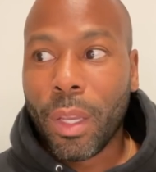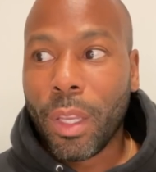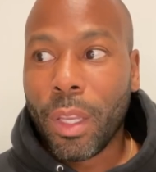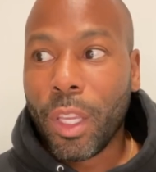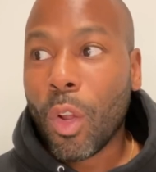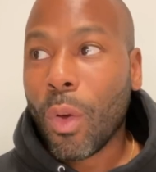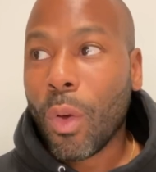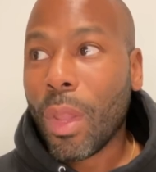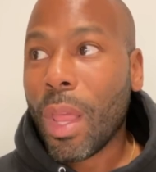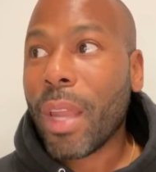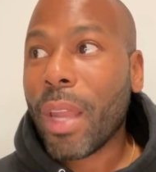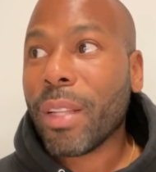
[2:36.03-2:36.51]

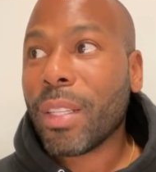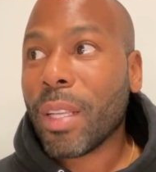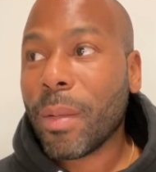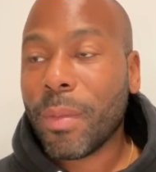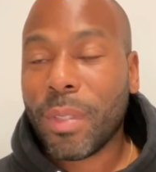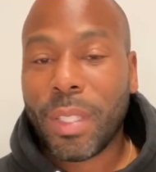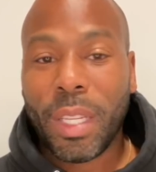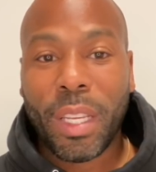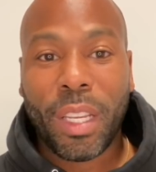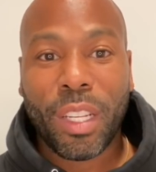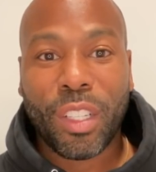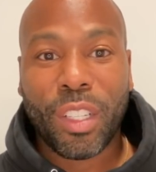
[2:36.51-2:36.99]
A lot of
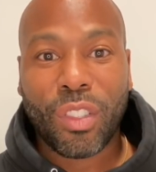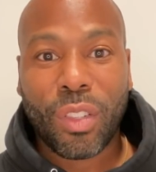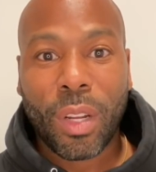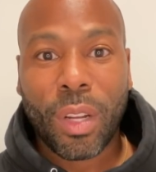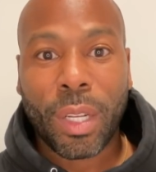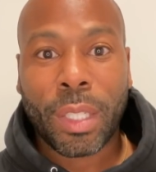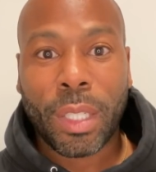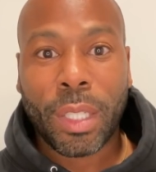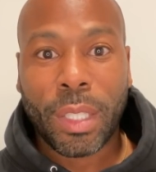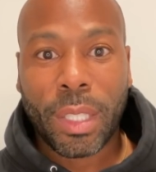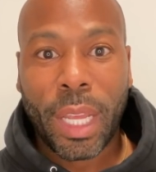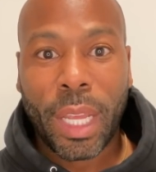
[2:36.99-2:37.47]
times
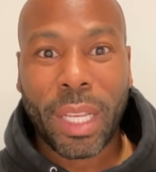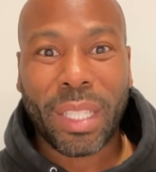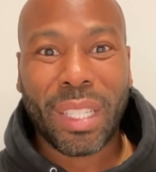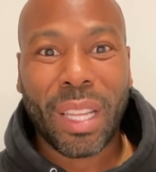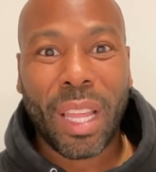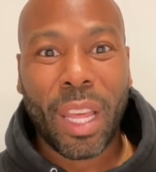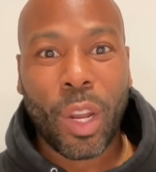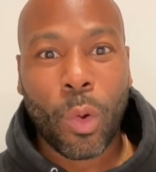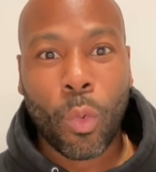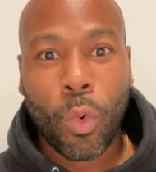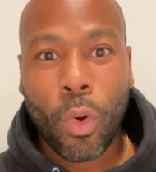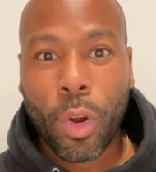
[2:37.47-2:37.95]
deconstruction takes a
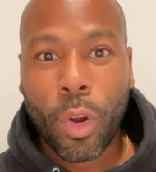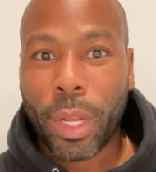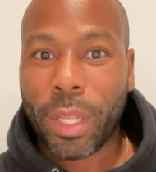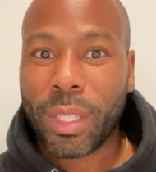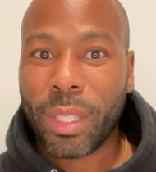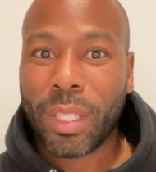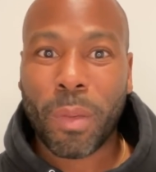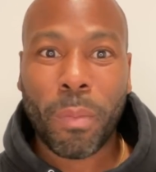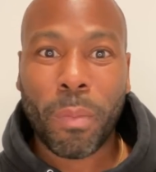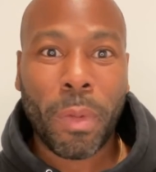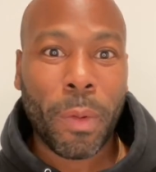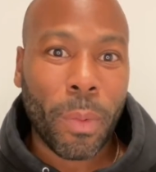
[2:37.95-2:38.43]
lot of work,
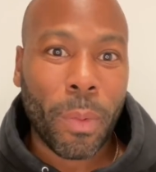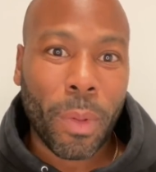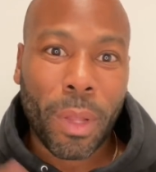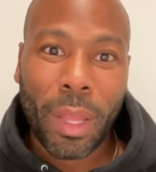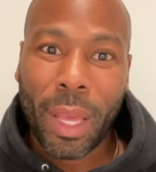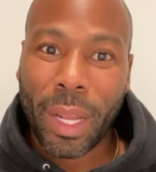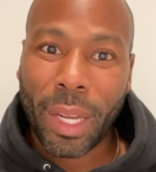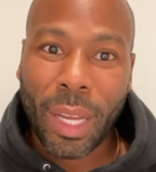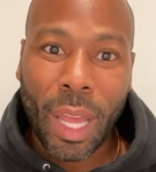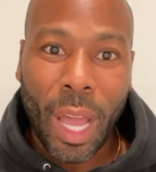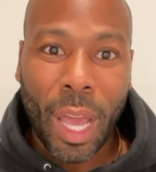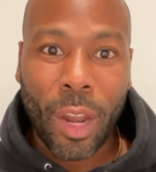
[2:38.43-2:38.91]
and some people are
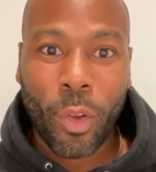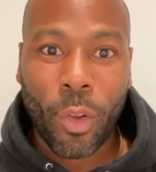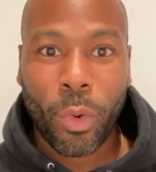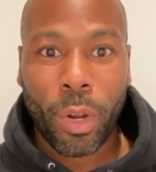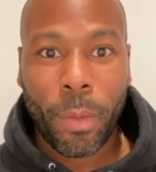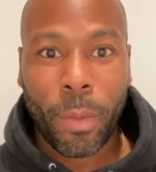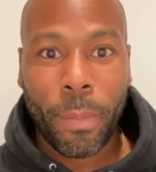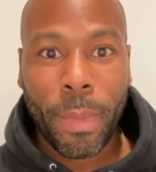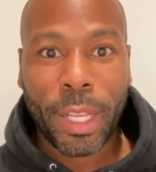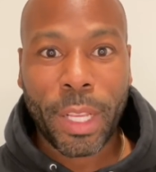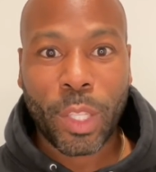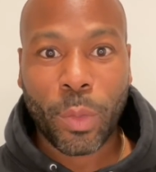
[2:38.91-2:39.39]
like, no, I don't want
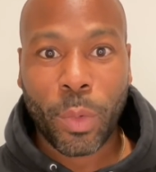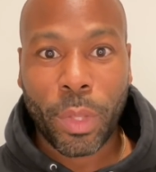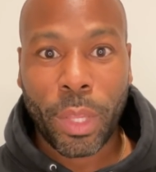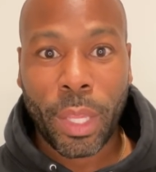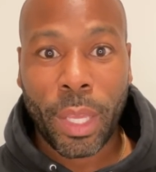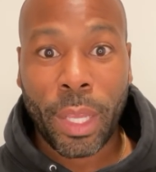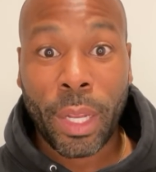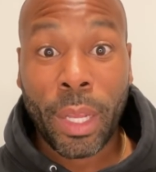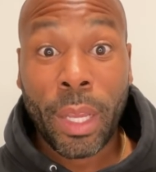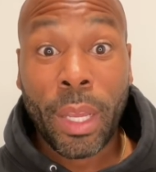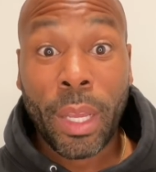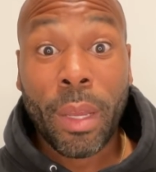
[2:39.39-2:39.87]
to mess with
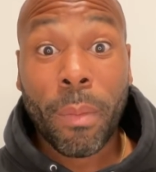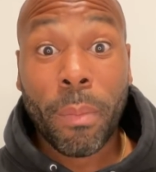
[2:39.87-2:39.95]
it.